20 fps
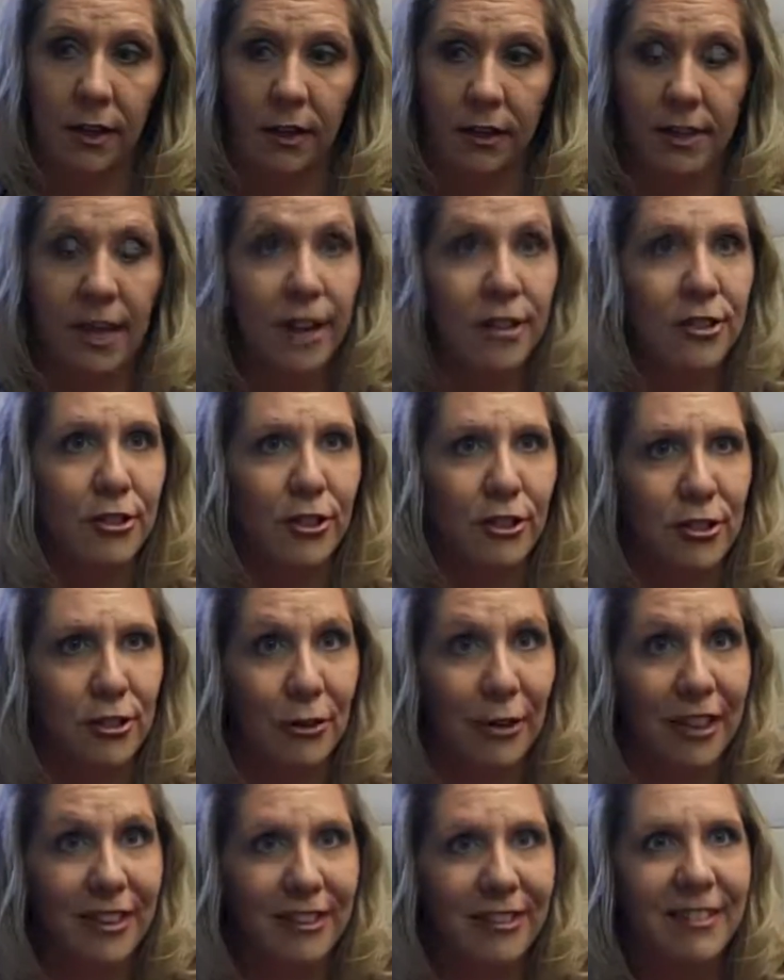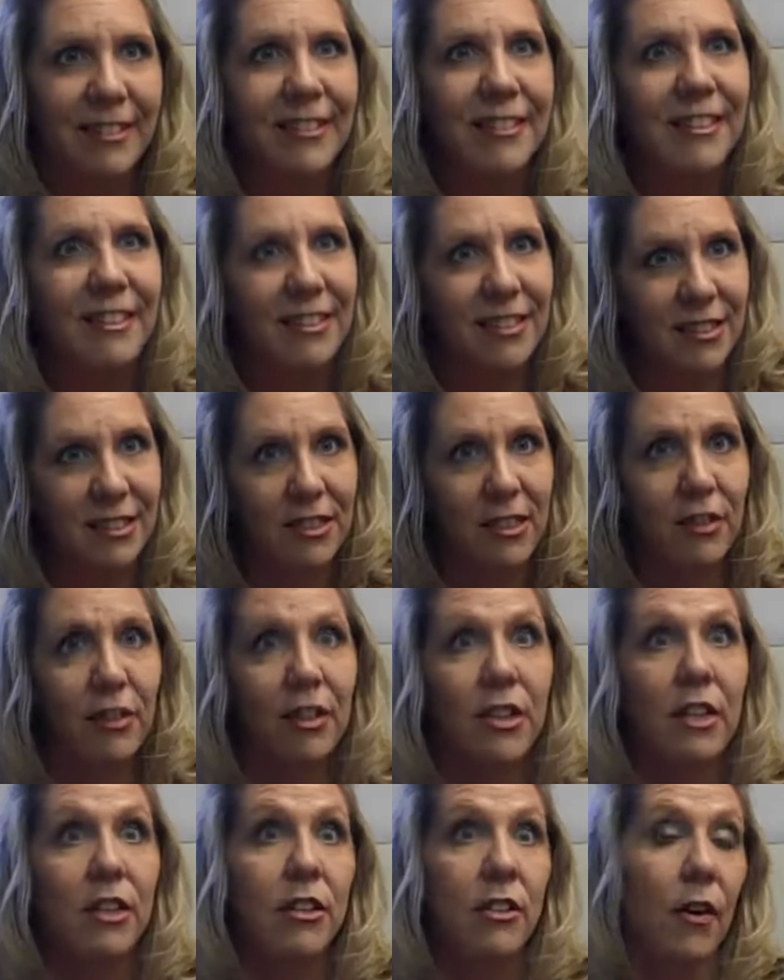texture to it. So
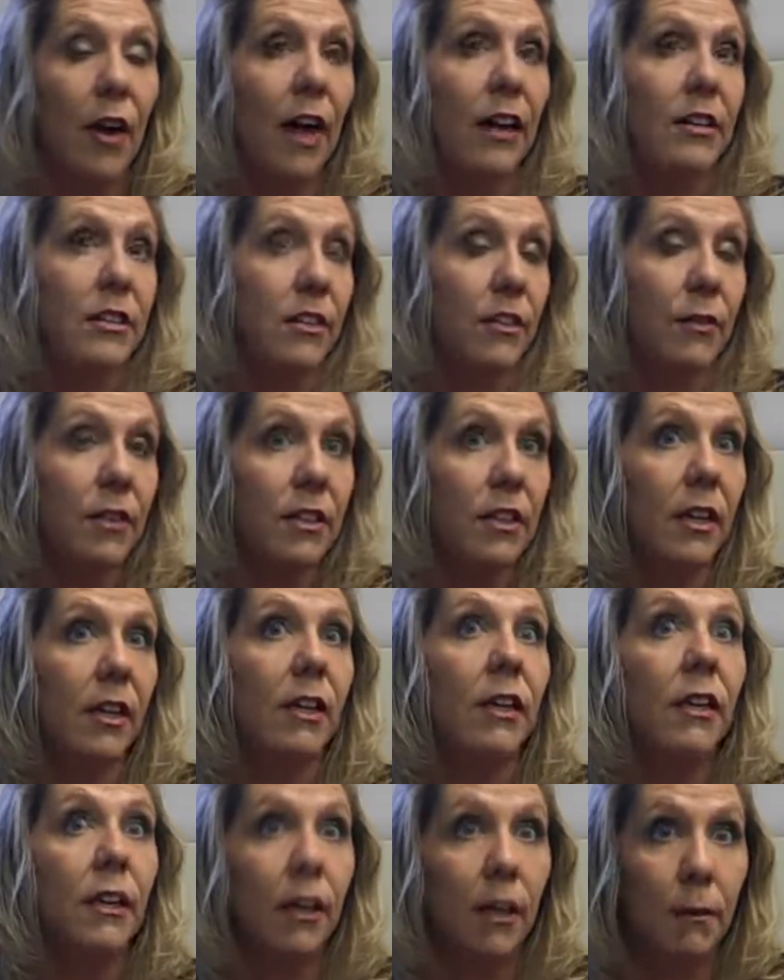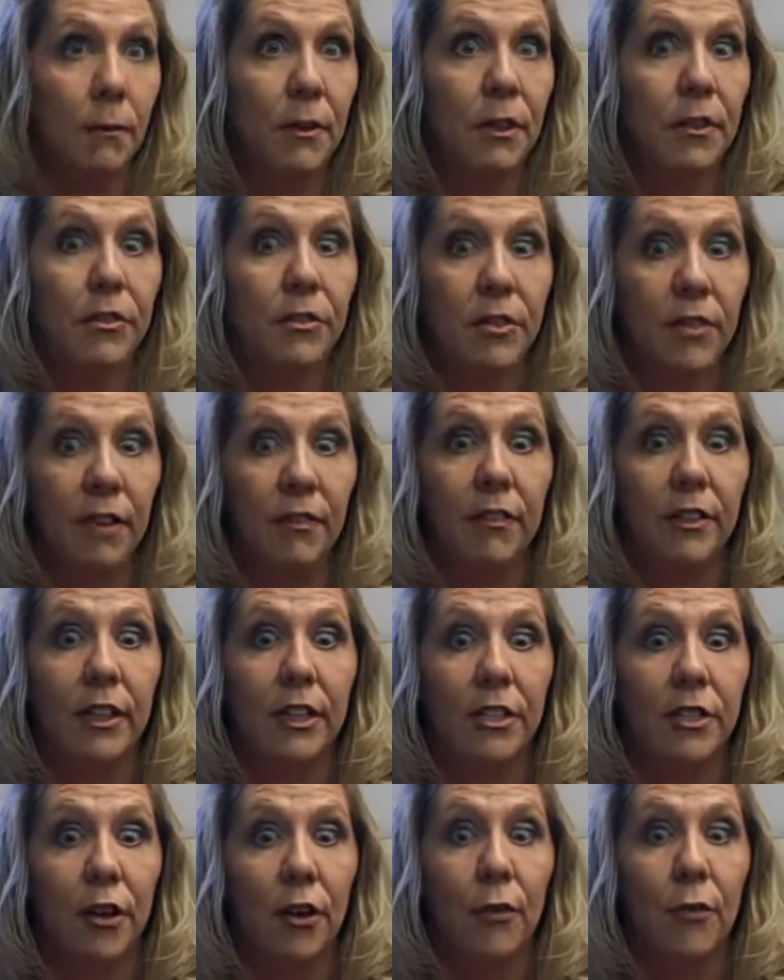you need to know how to deal with it because you
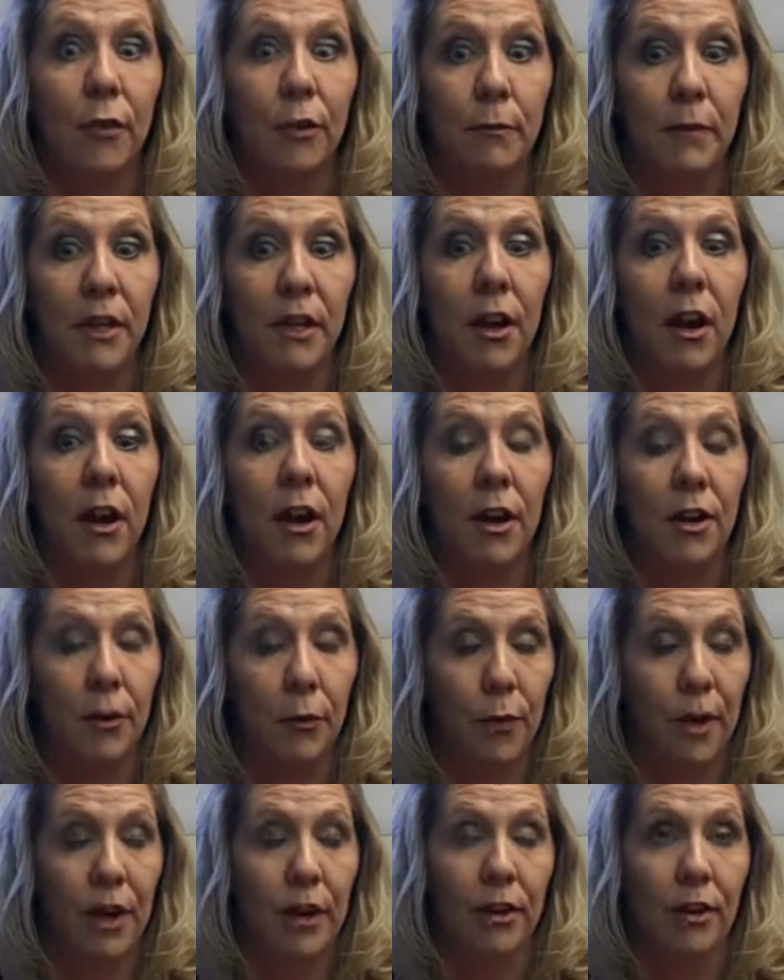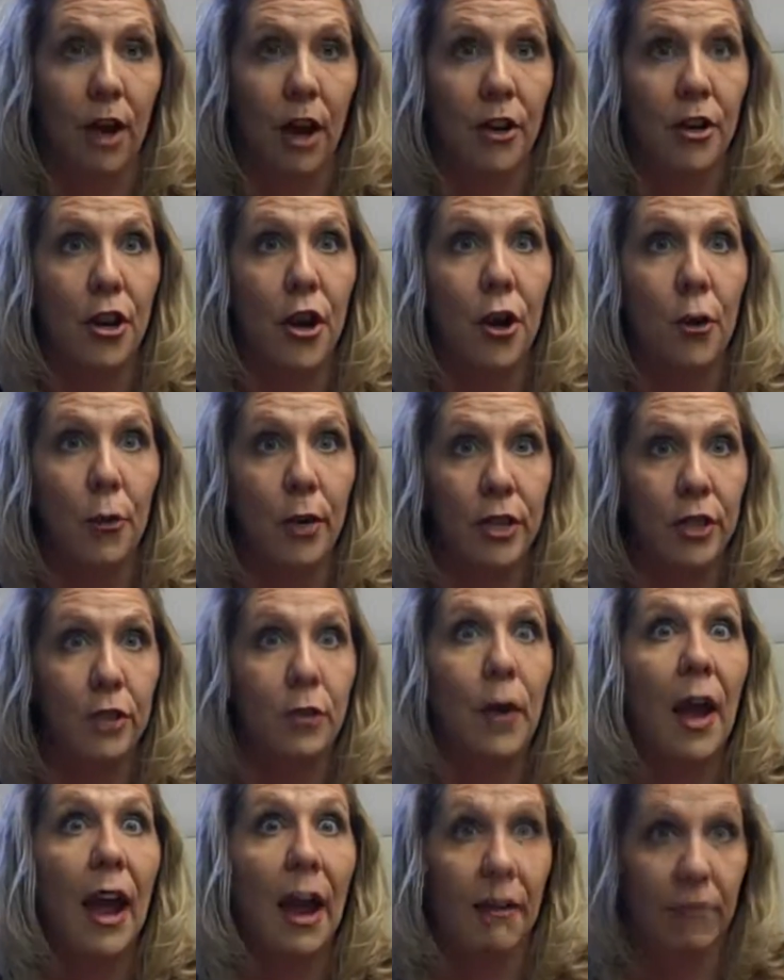definitely don't want to be caught unaware and not know what
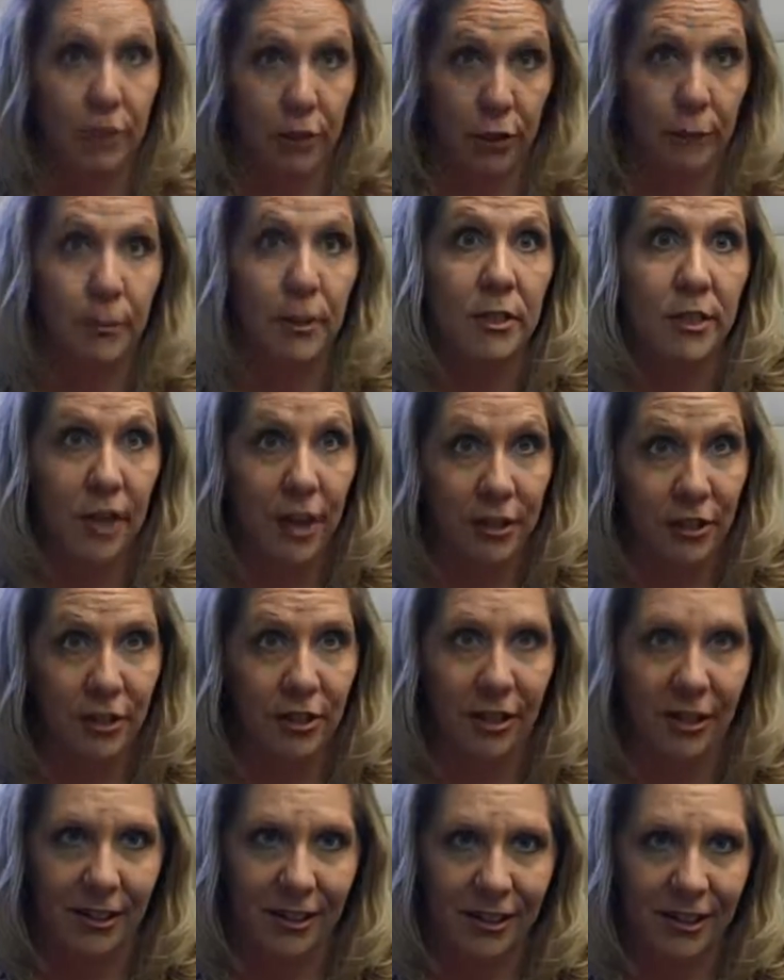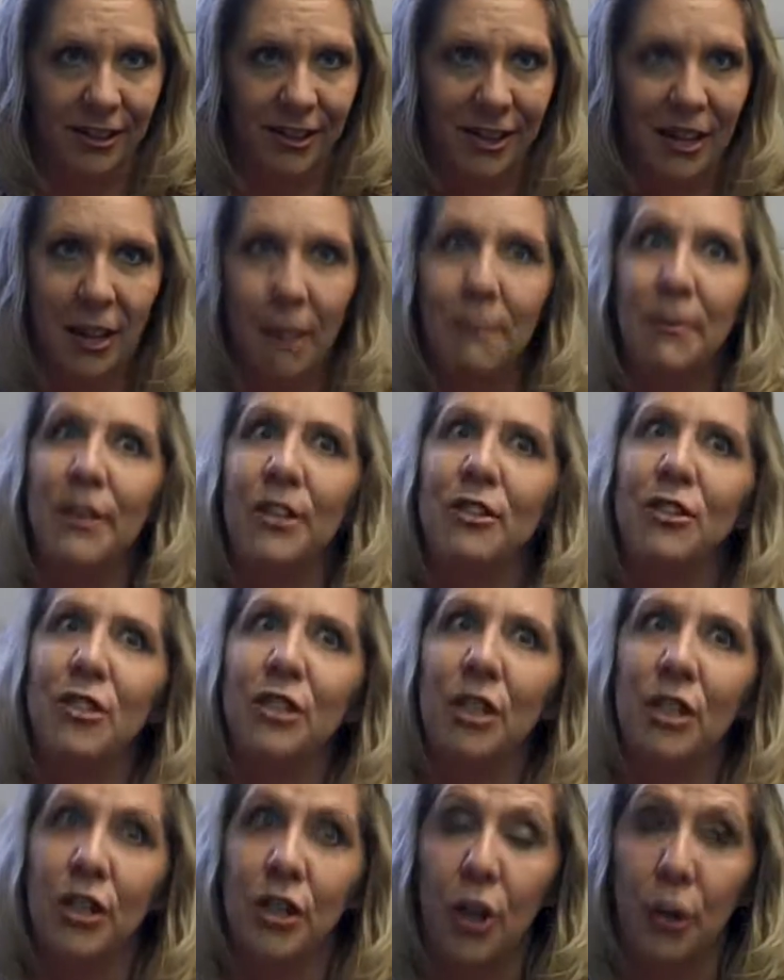you have in your possession because you
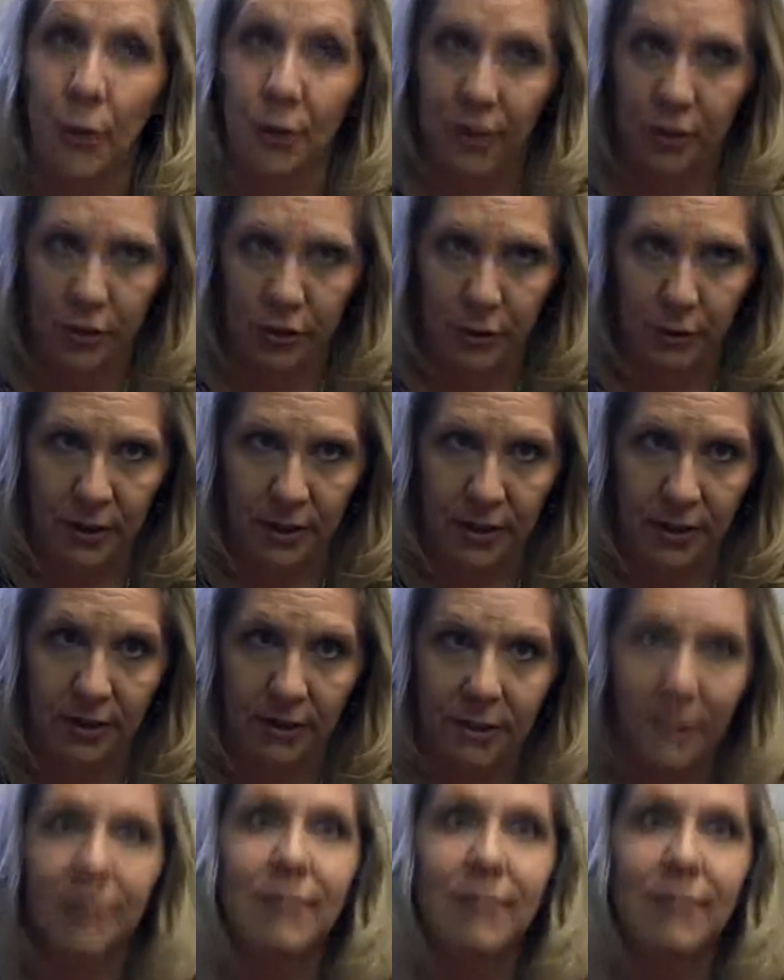didn't know what to do with it.